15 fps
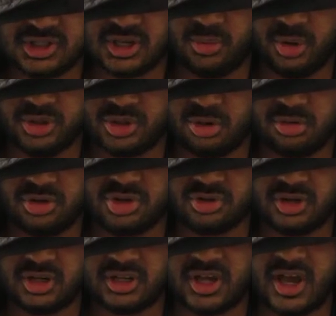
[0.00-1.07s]
someone
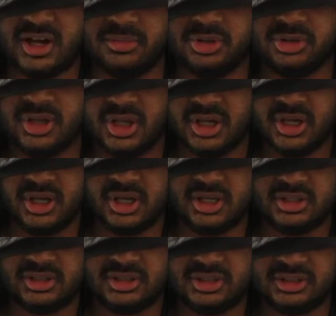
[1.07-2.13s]
torturing an animal,
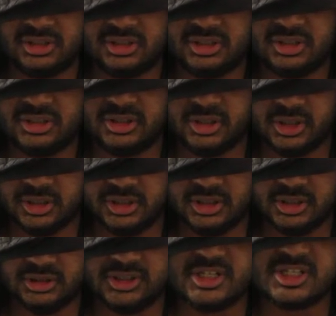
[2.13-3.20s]
it
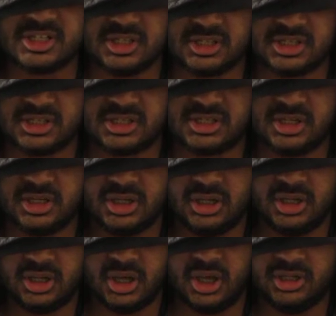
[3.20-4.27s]
elicits
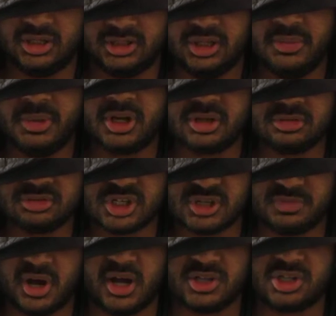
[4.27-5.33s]
an inimical
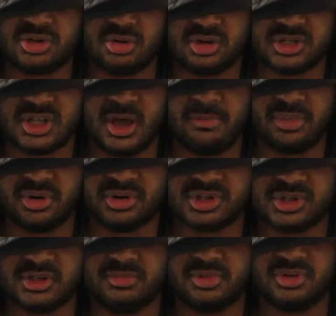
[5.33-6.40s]
response towards that
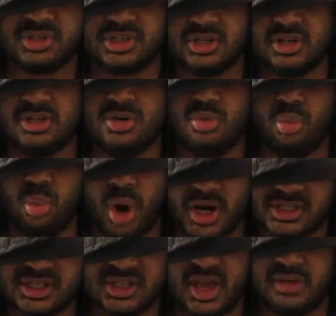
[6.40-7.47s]
person, and you
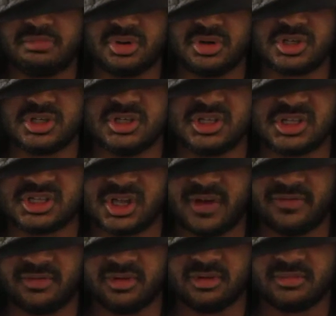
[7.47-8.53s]
want that person to
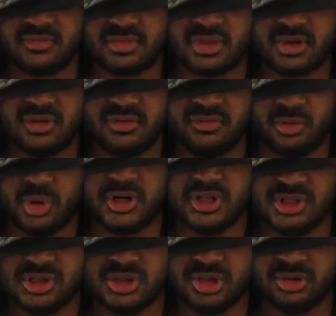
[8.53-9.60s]
suffer for what
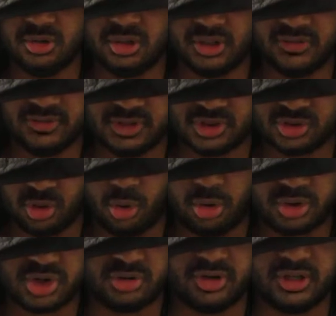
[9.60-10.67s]
he's doing. If he's
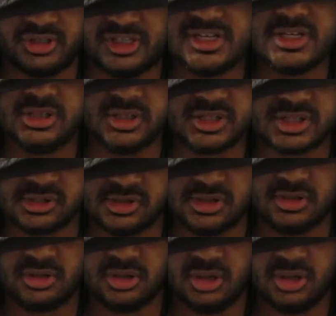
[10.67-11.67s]
torturing needlessly,